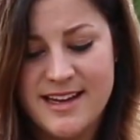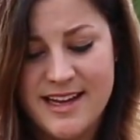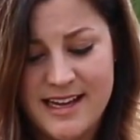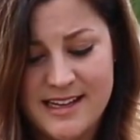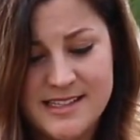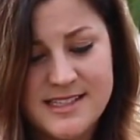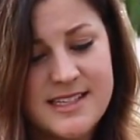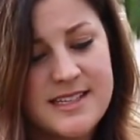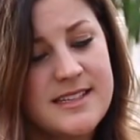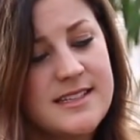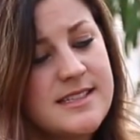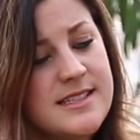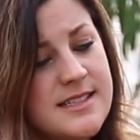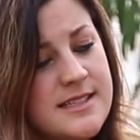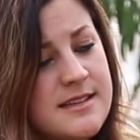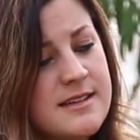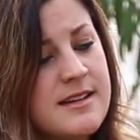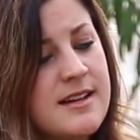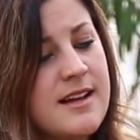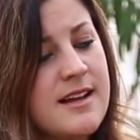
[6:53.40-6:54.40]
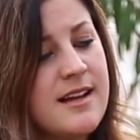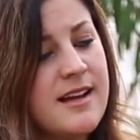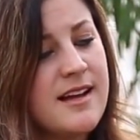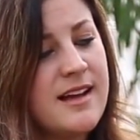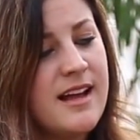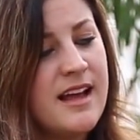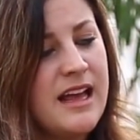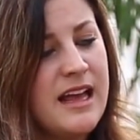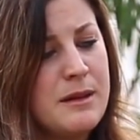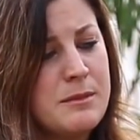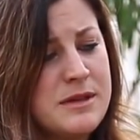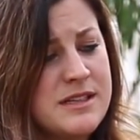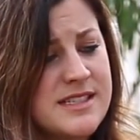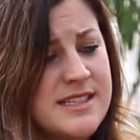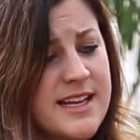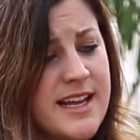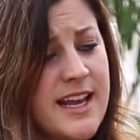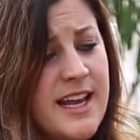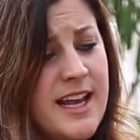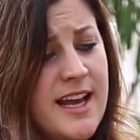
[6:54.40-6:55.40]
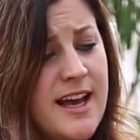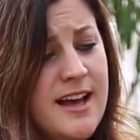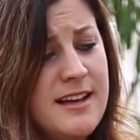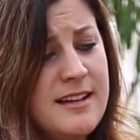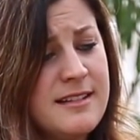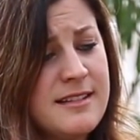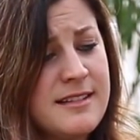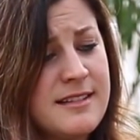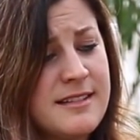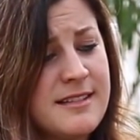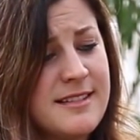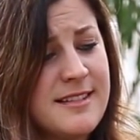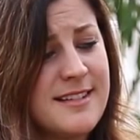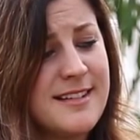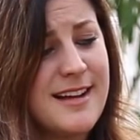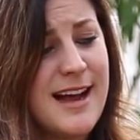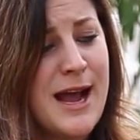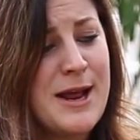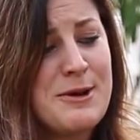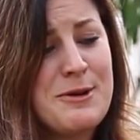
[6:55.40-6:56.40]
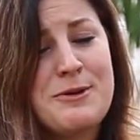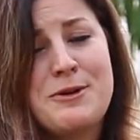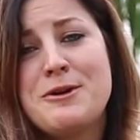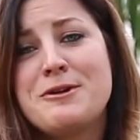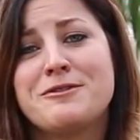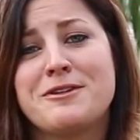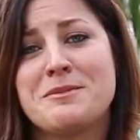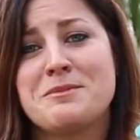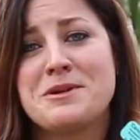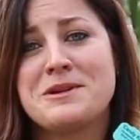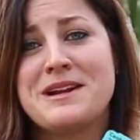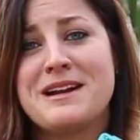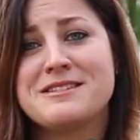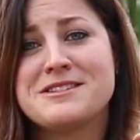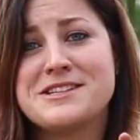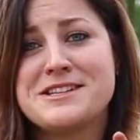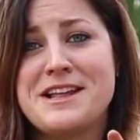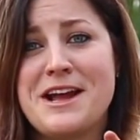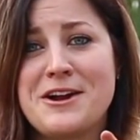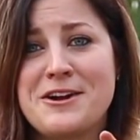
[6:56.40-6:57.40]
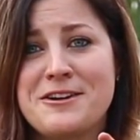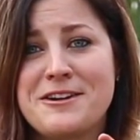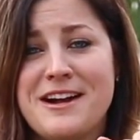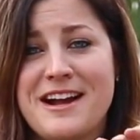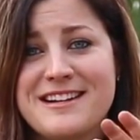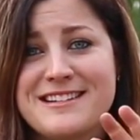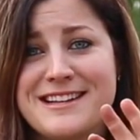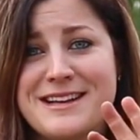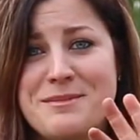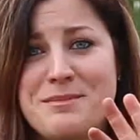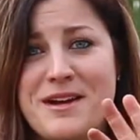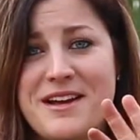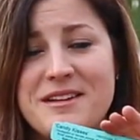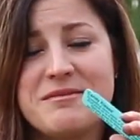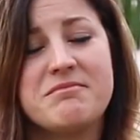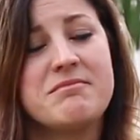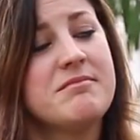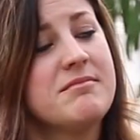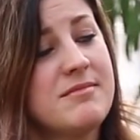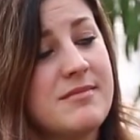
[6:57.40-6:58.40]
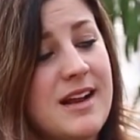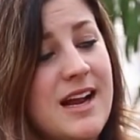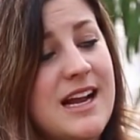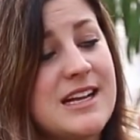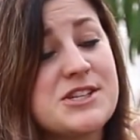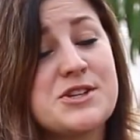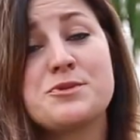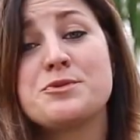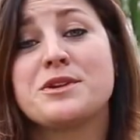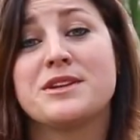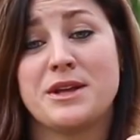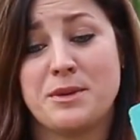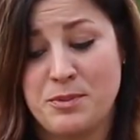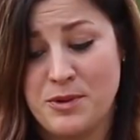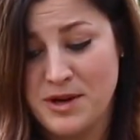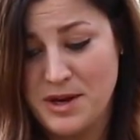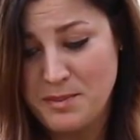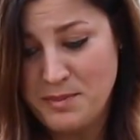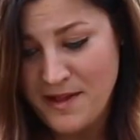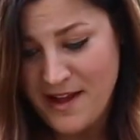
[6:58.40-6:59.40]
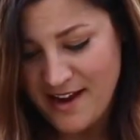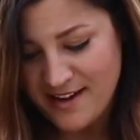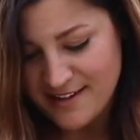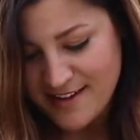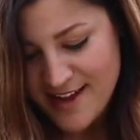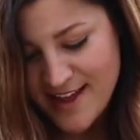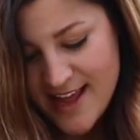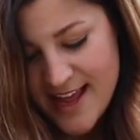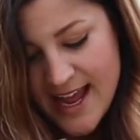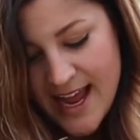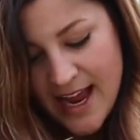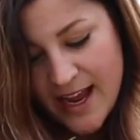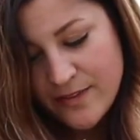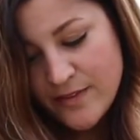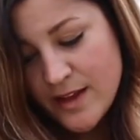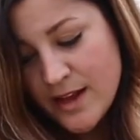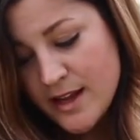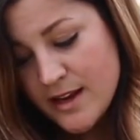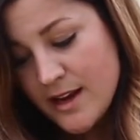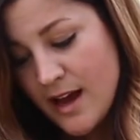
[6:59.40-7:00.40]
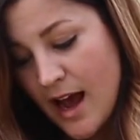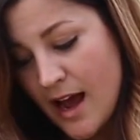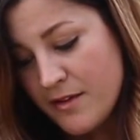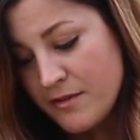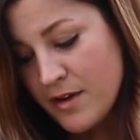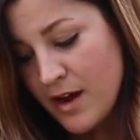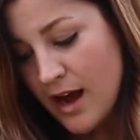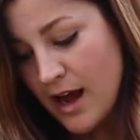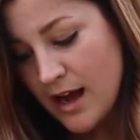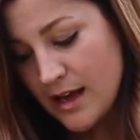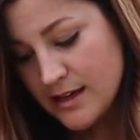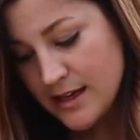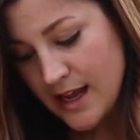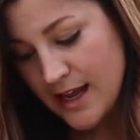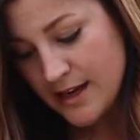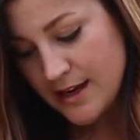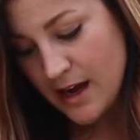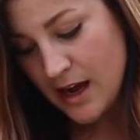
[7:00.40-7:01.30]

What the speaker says: Kisses Hemizigia. I don't know if I'm pronouncing that correctly, but it's a really pretty plant. And then I've got an